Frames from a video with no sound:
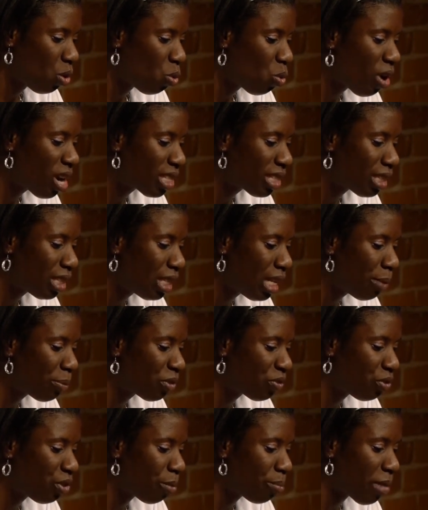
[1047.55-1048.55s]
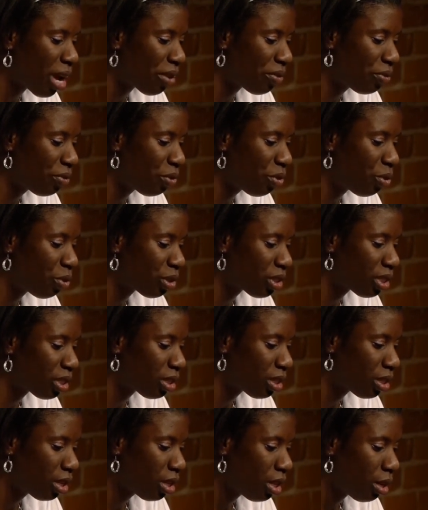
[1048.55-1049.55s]
Words leaped from my throat,
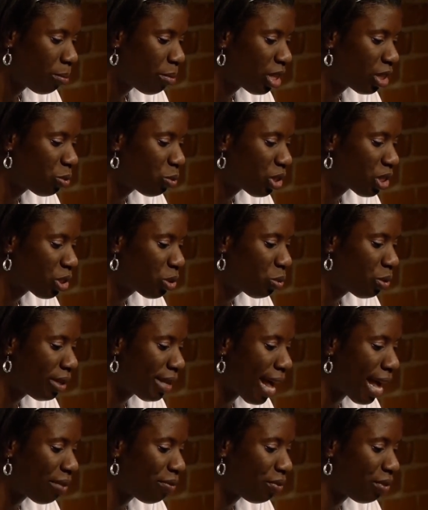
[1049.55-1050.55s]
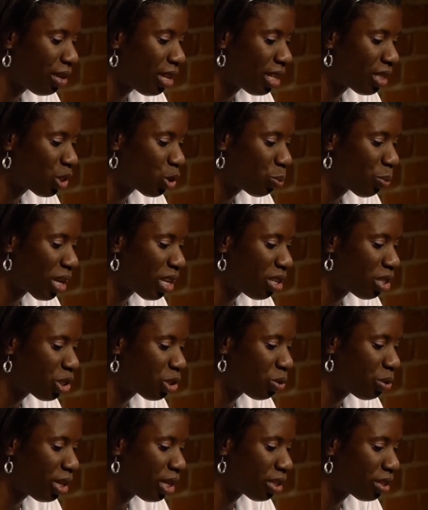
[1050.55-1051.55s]
but were too lifeless to
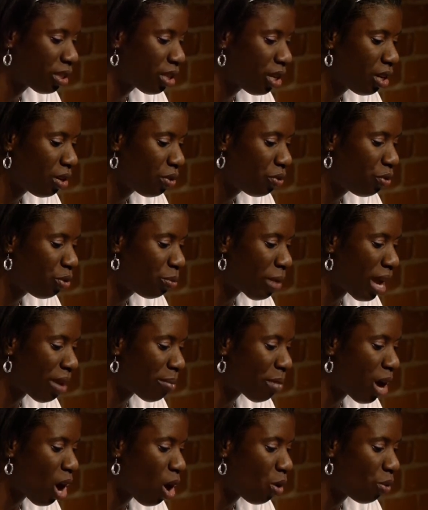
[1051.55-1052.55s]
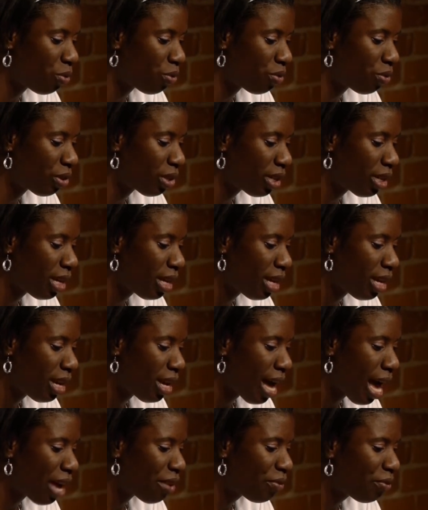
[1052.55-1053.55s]
penetrate through my mouth.
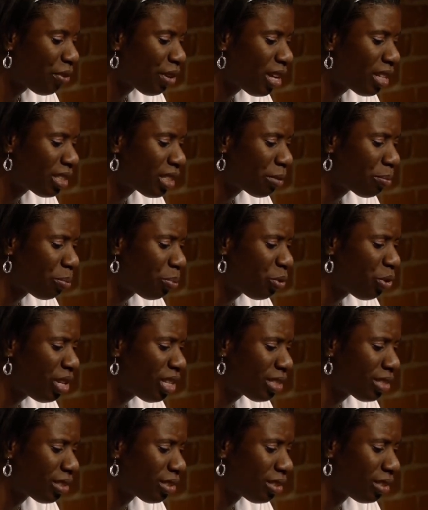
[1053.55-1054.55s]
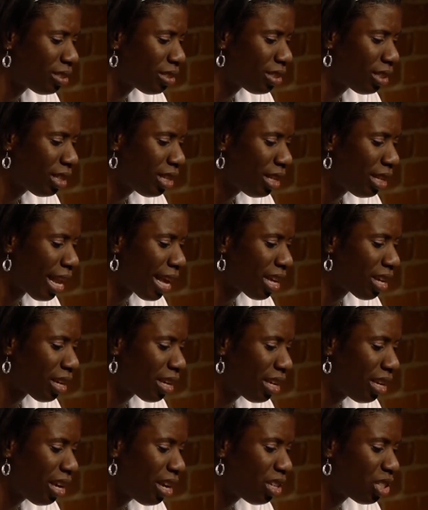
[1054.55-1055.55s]
I felt imprisoned like a
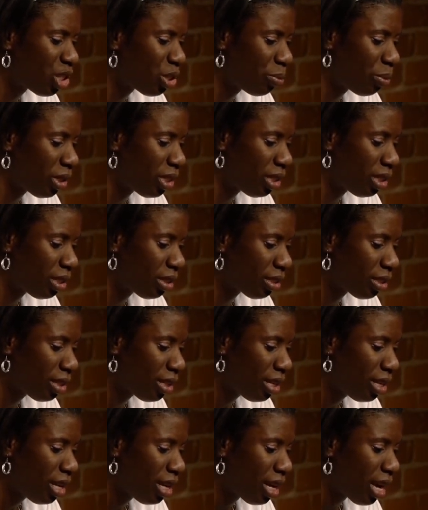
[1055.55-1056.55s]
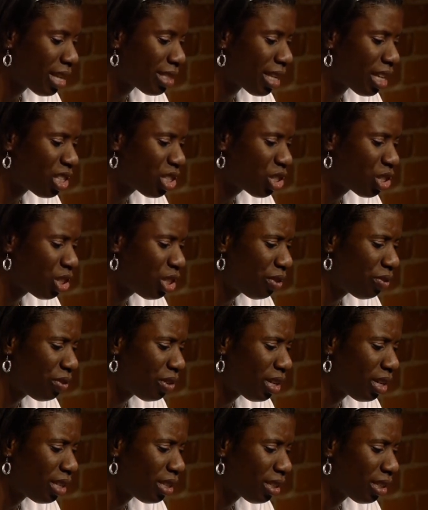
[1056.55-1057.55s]
caged bird as I
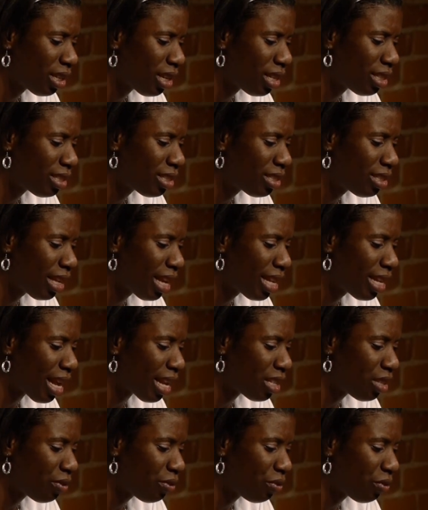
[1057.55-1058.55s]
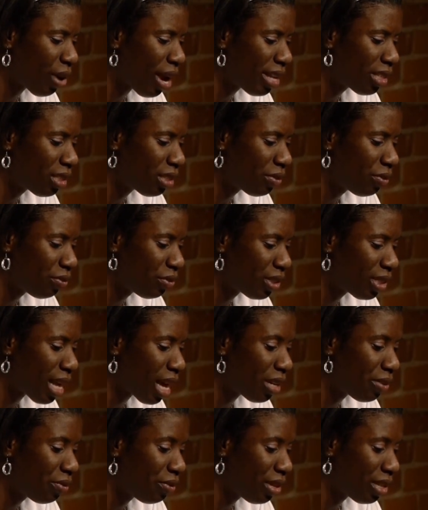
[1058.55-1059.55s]
shivered and stared at the frightened,
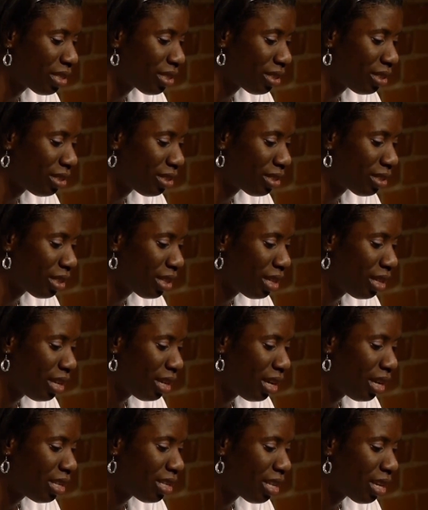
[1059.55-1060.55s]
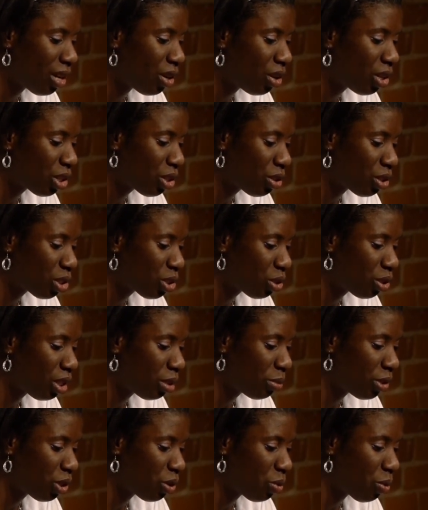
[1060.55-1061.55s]
sad faces in their
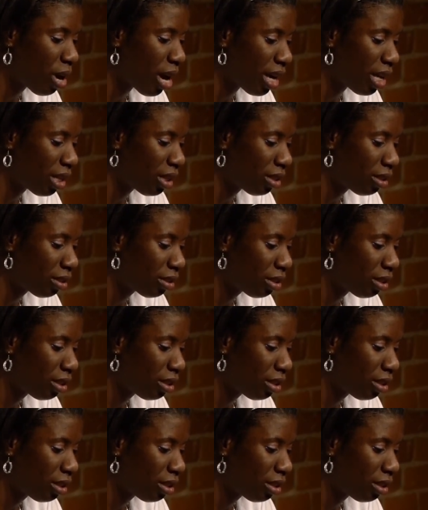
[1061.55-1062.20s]
uncontrollable choir.